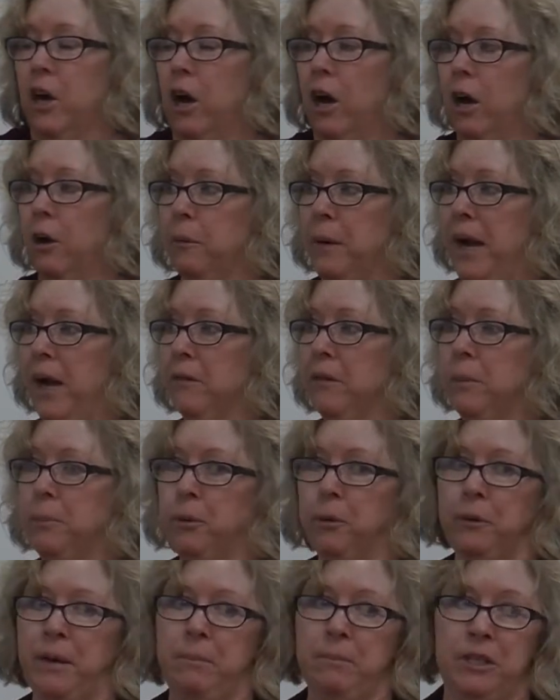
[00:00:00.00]
are around the
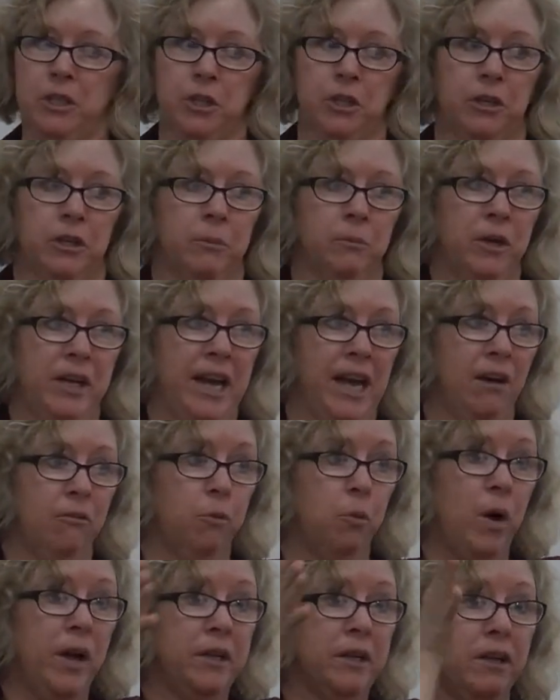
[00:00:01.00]
perimeter, and we
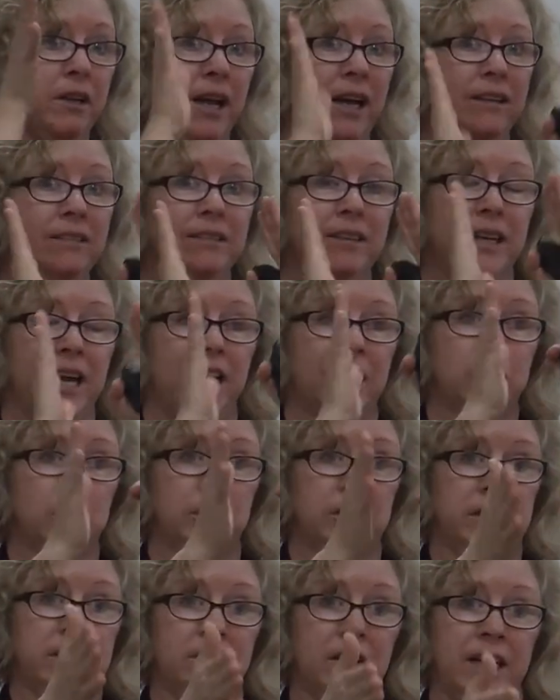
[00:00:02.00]
have one class that
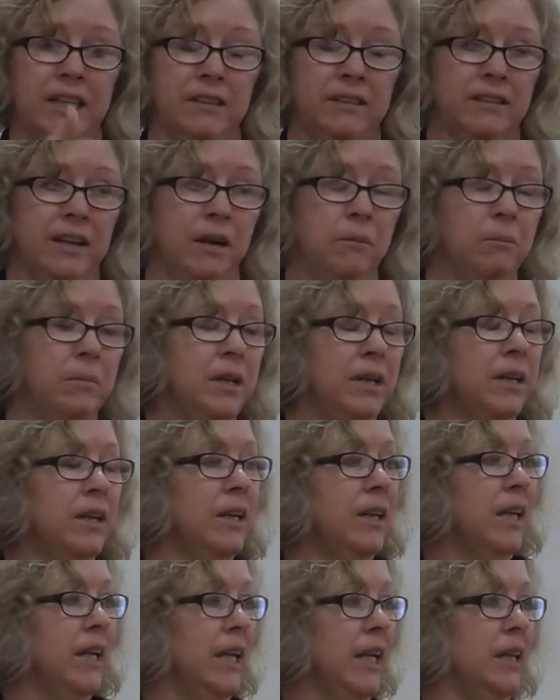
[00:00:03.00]
actually lines up
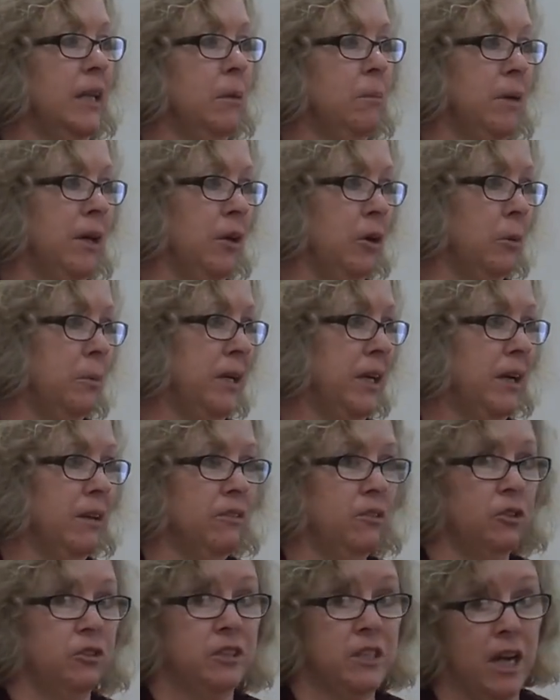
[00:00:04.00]
in the middle
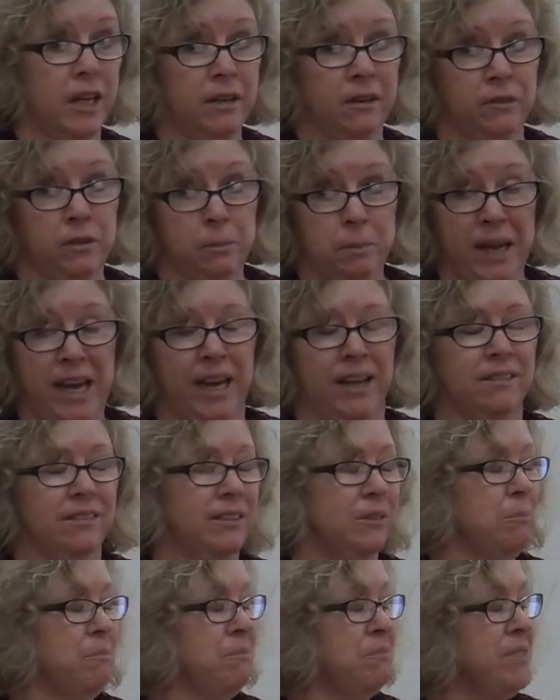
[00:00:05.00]
because there's not enough
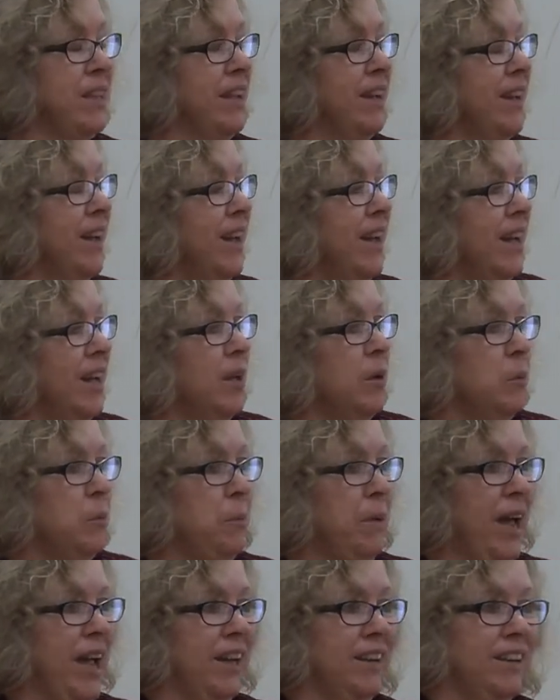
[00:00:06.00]
space.
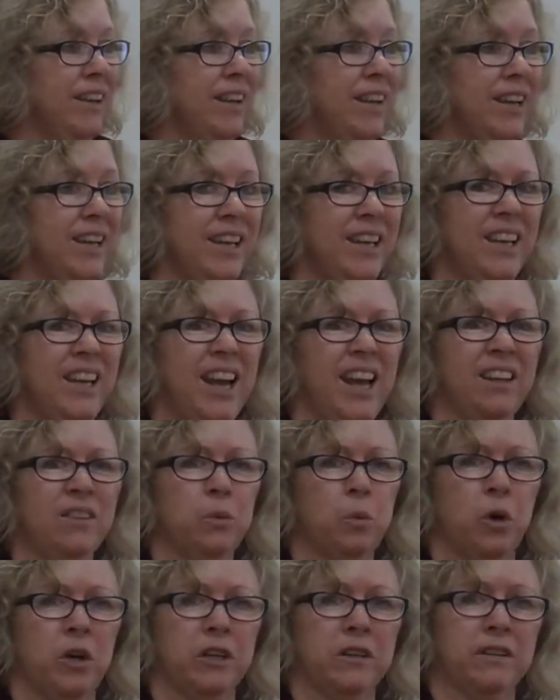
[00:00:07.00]
But it
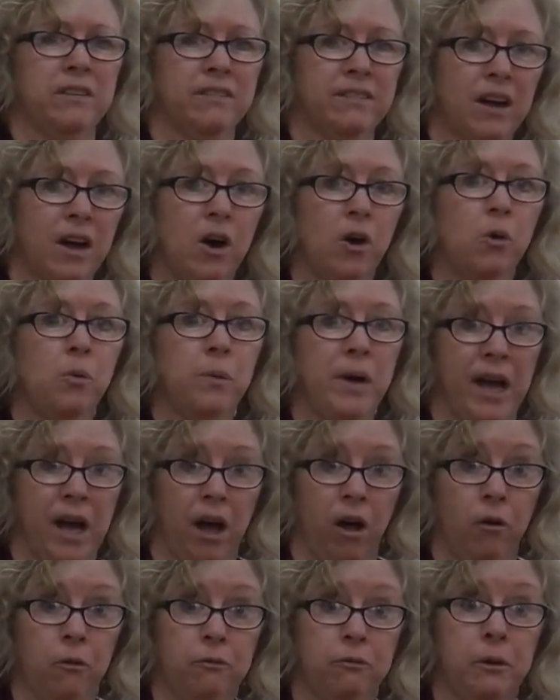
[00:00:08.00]
has worked so
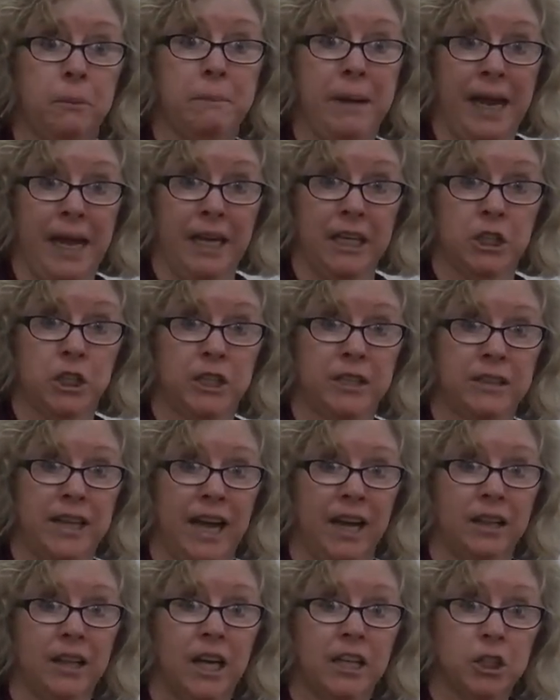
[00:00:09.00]
well for managing
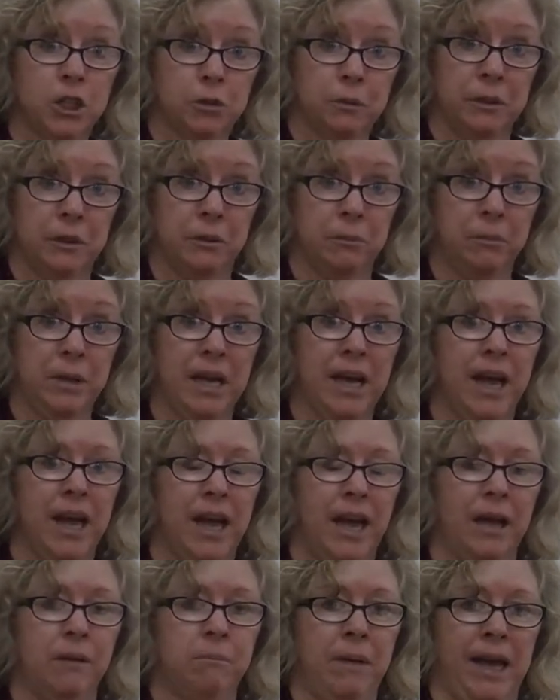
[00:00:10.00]
that lunchroom
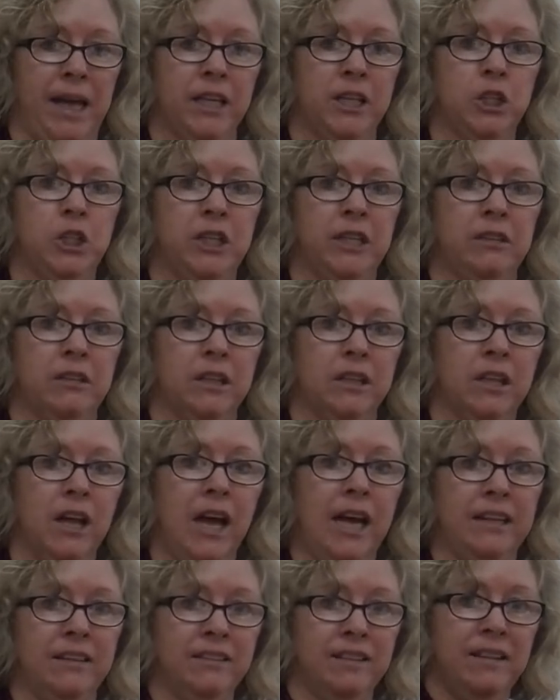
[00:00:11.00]
and managing the
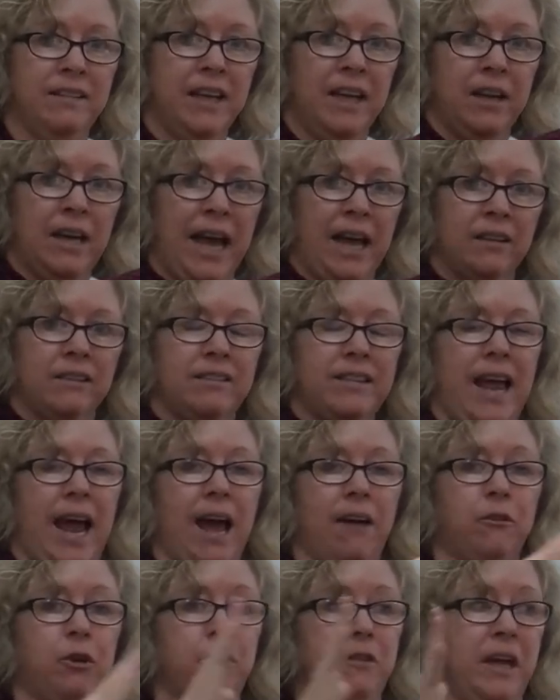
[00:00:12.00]
lines. And then
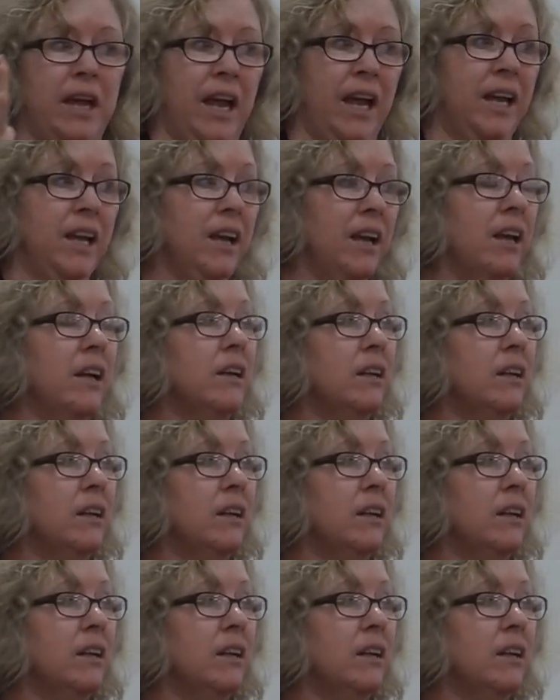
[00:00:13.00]
after they